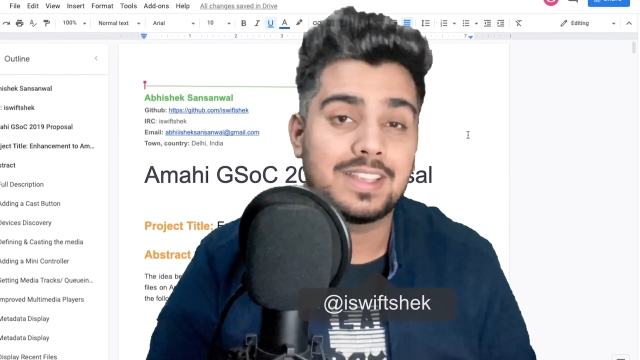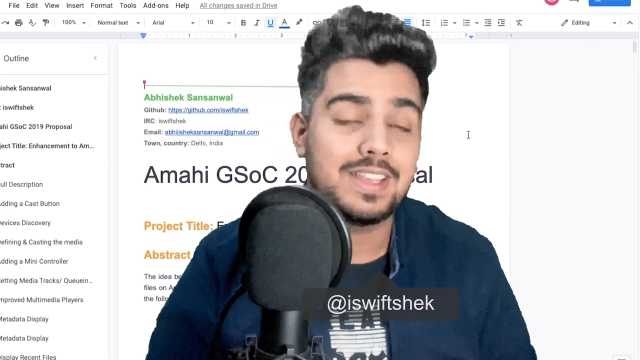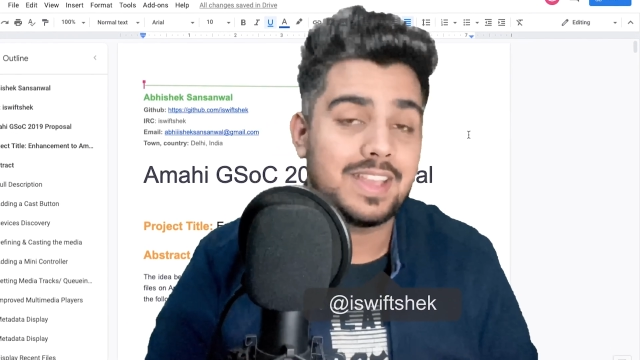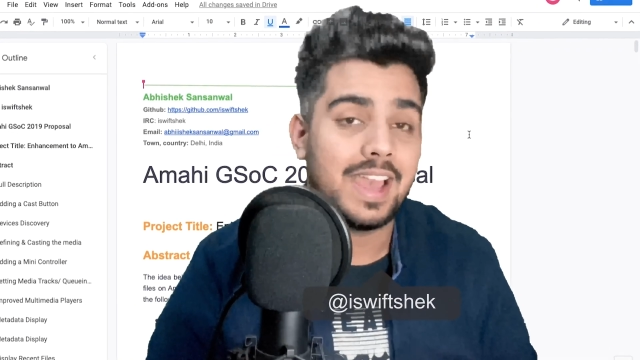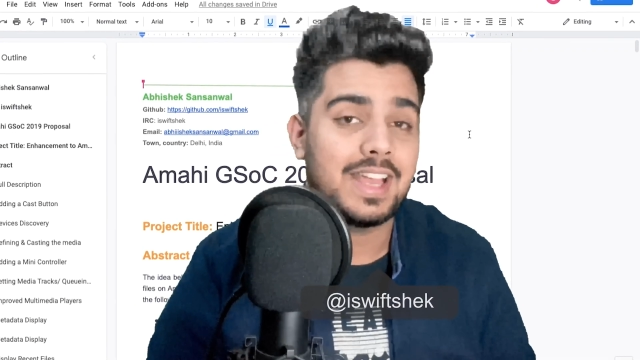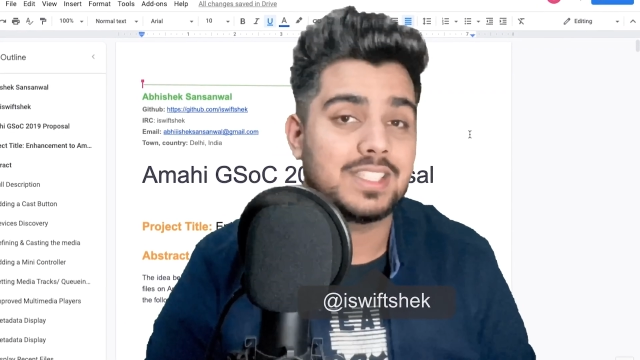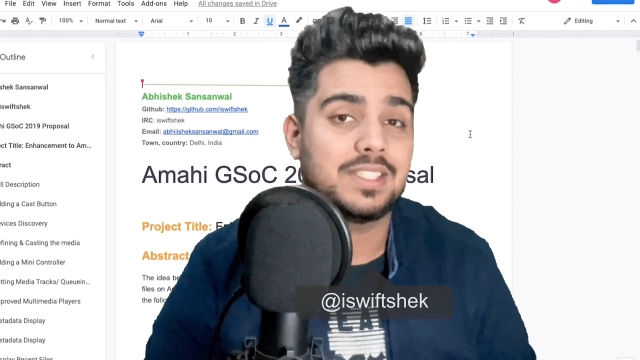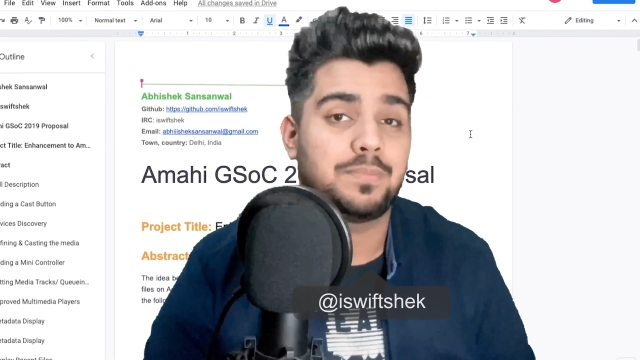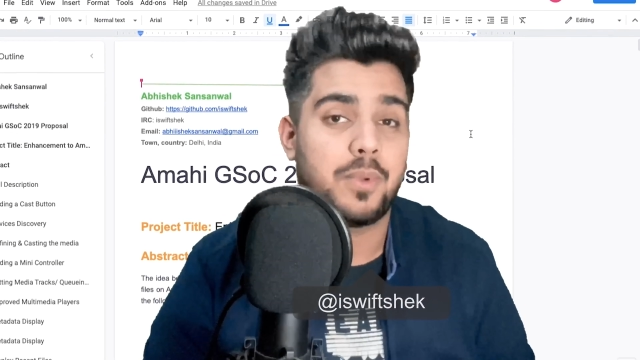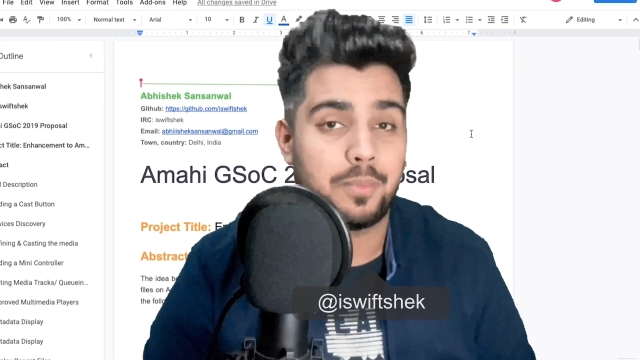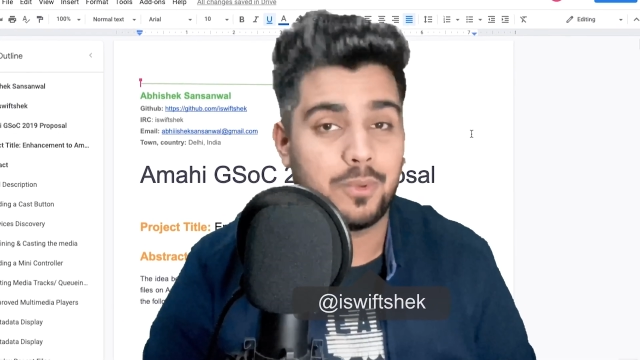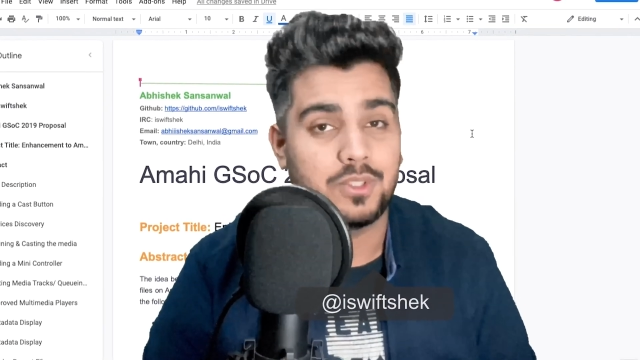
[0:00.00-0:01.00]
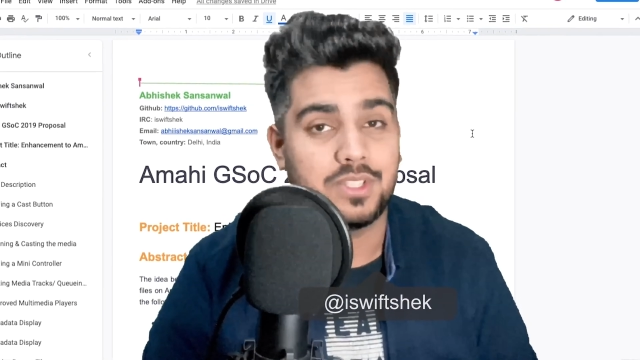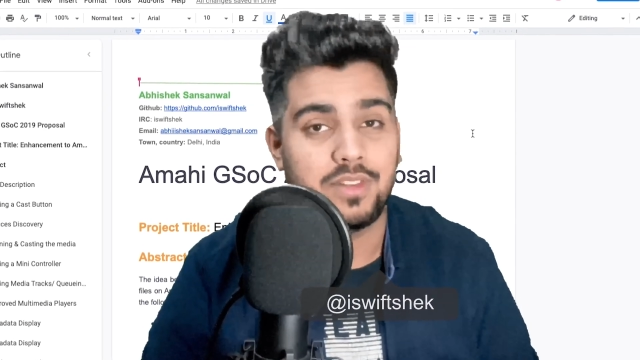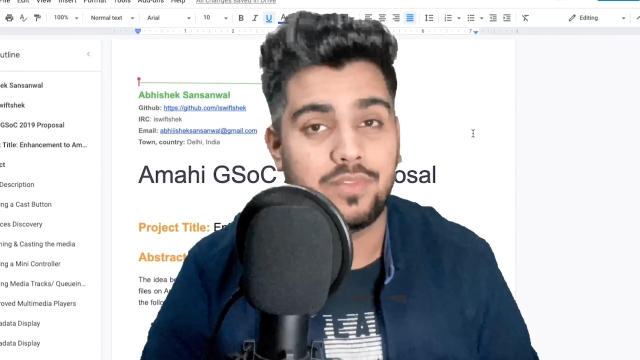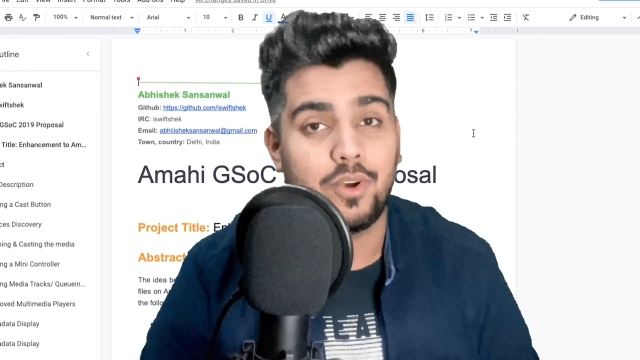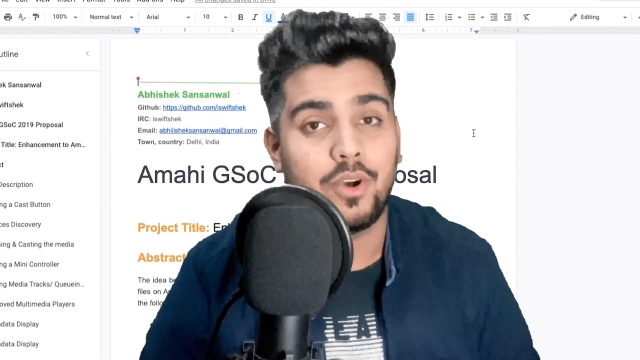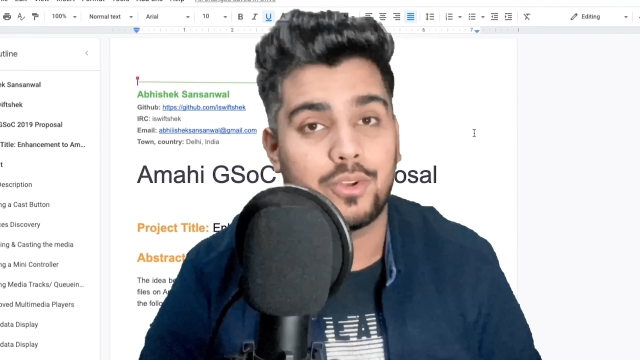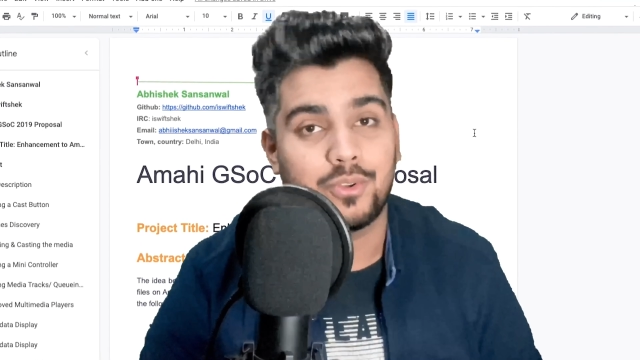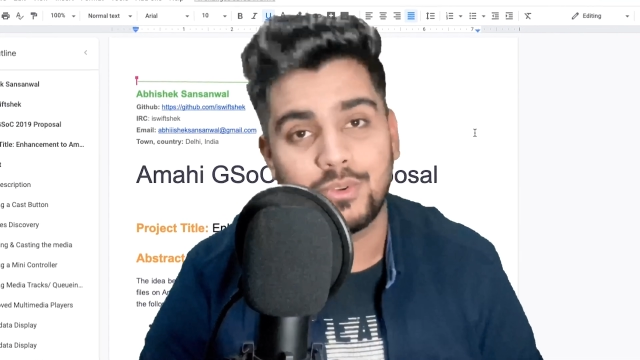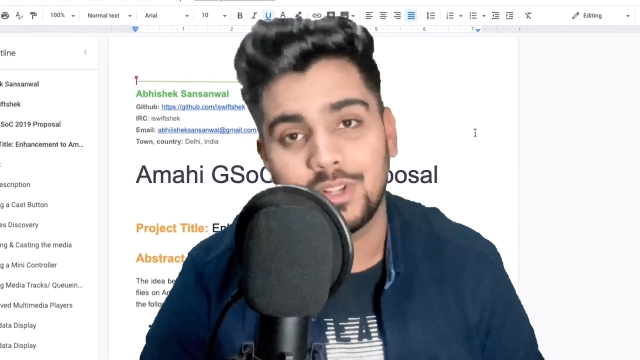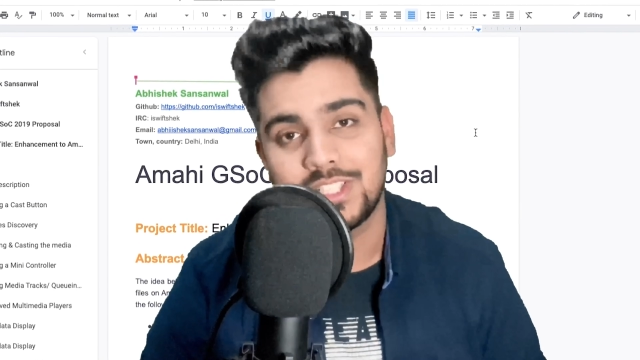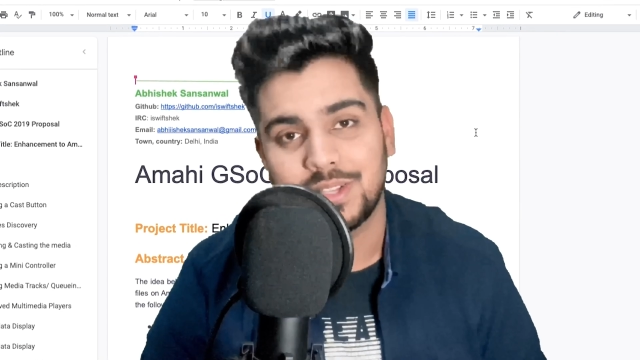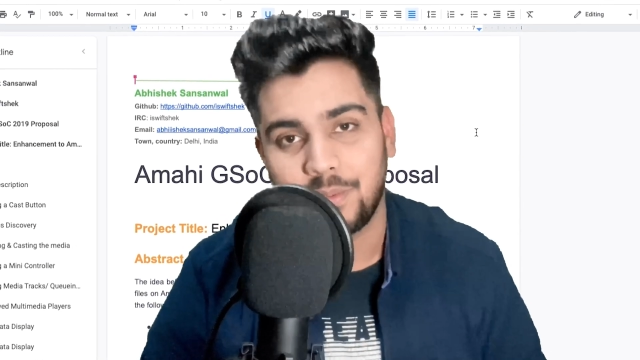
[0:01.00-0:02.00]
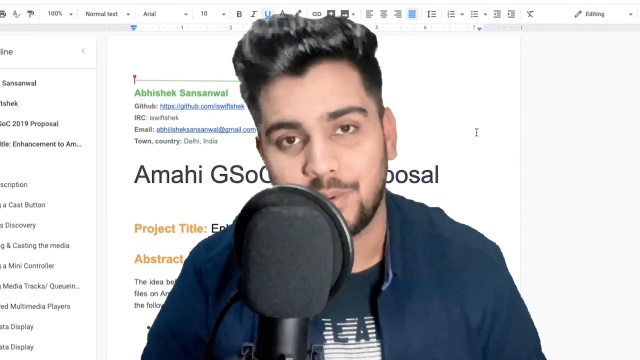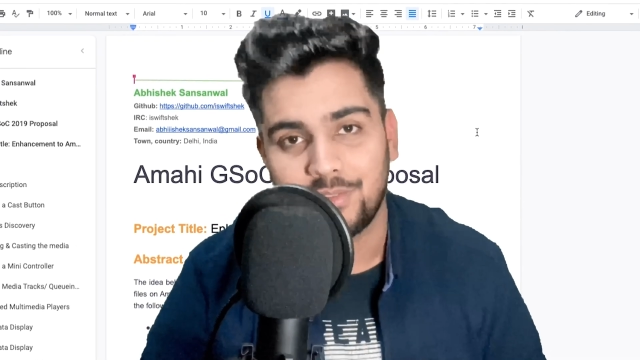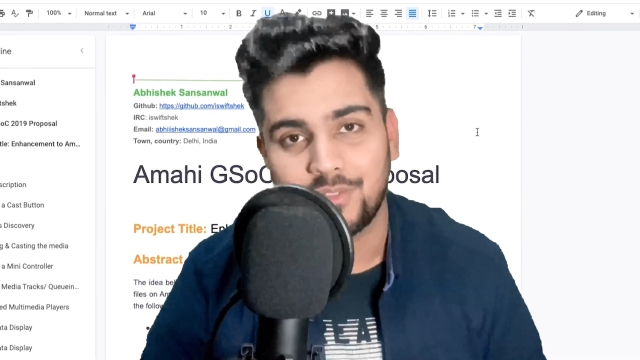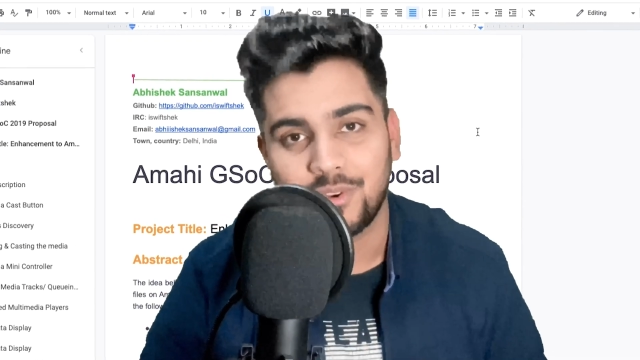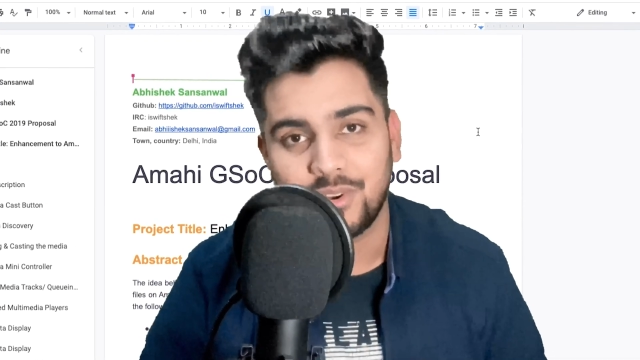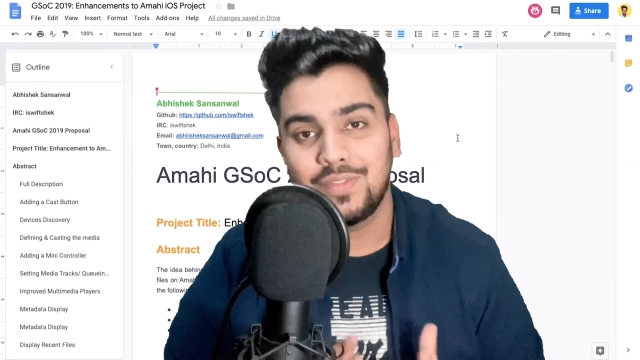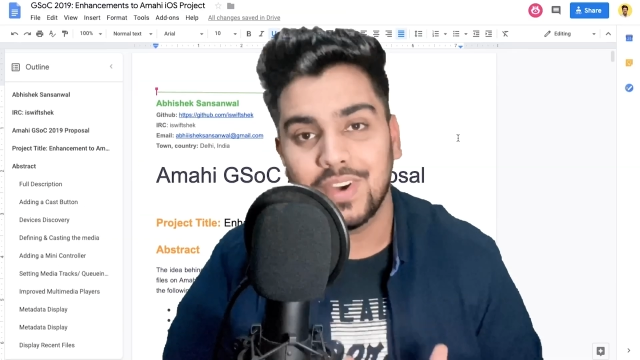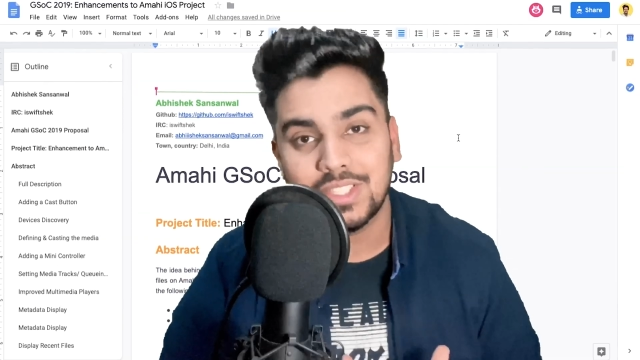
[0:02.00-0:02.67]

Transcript: a kickass proposal for Google Summer of Code.